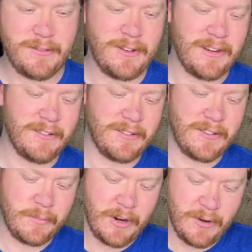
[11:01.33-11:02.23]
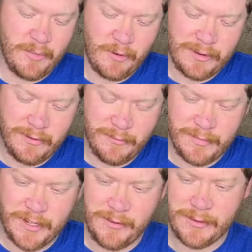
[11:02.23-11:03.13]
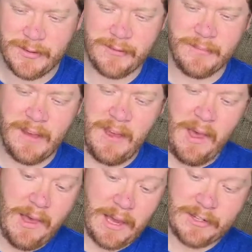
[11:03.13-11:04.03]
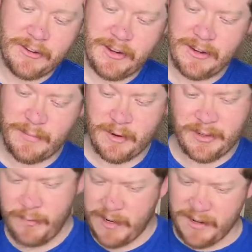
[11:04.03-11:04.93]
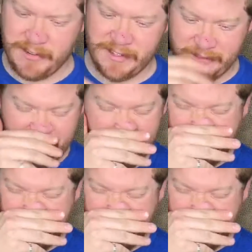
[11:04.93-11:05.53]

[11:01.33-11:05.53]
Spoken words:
I took this pair of boots home too. So that's how I ended up with 2 pairs of